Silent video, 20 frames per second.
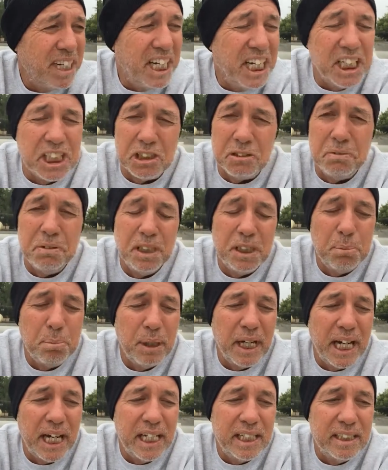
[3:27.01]
itched really
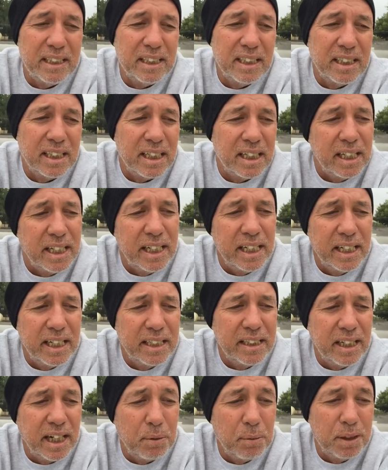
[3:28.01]
bad,
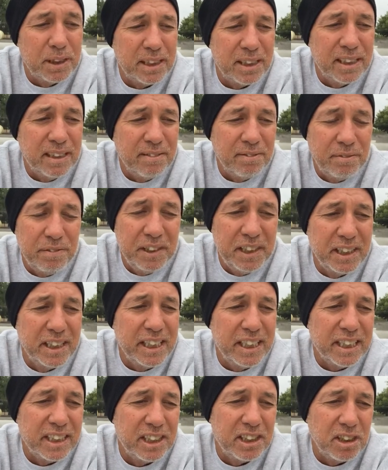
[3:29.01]
and I wasn't feeling it.